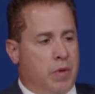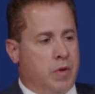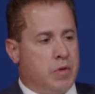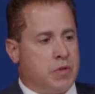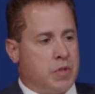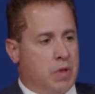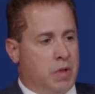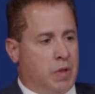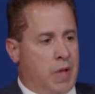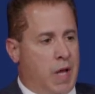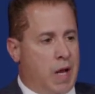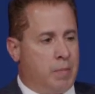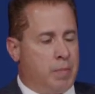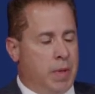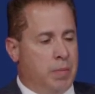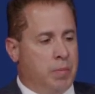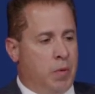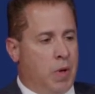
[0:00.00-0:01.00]
There's a
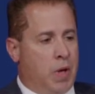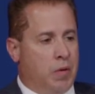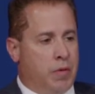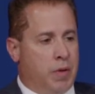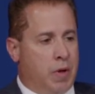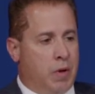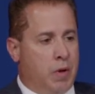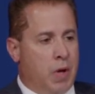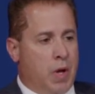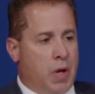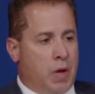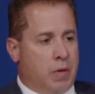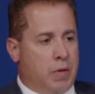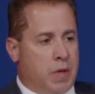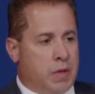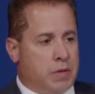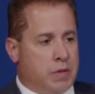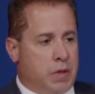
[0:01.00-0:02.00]
lot of people out there
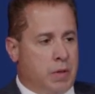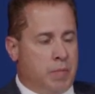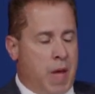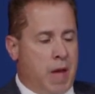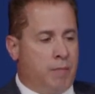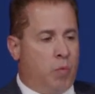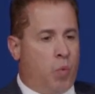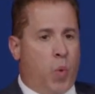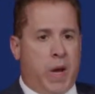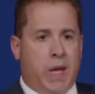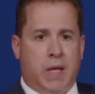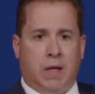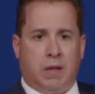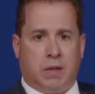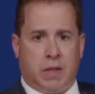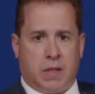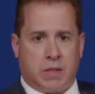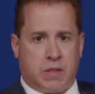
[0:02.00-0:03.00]
that have
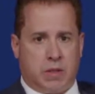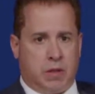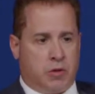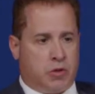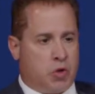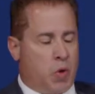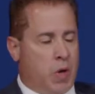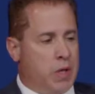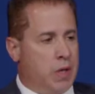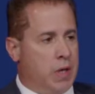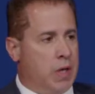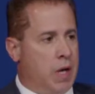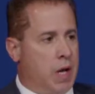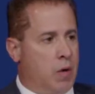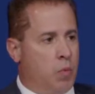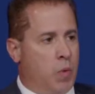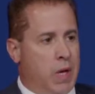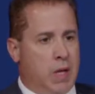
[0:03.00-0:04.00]
waiting lists. You're trying to
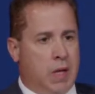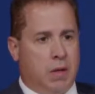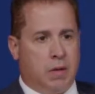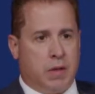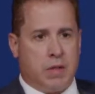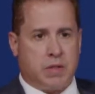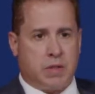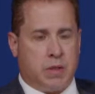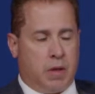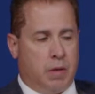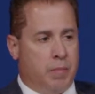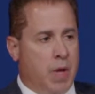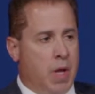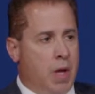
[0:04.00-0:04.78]
get on a waiting list.